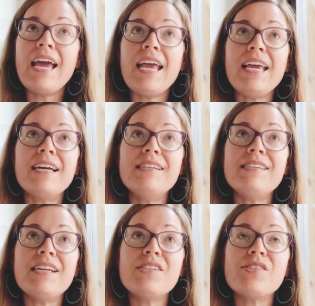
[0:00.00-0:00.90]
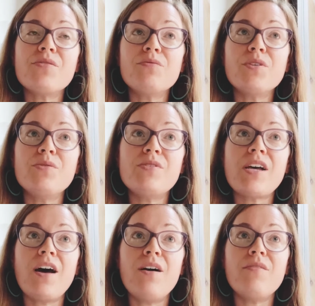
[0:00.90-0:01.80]
And it's the
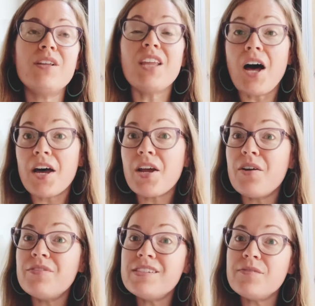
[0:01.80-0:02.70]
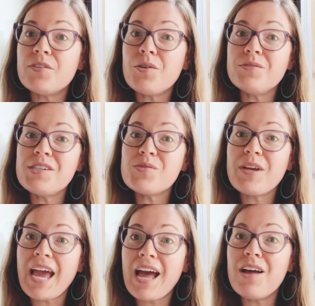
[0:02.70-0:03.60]
root of a lot of the difficulties
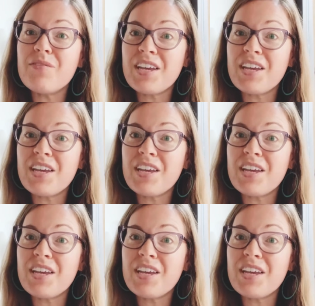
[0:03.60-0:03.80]
we have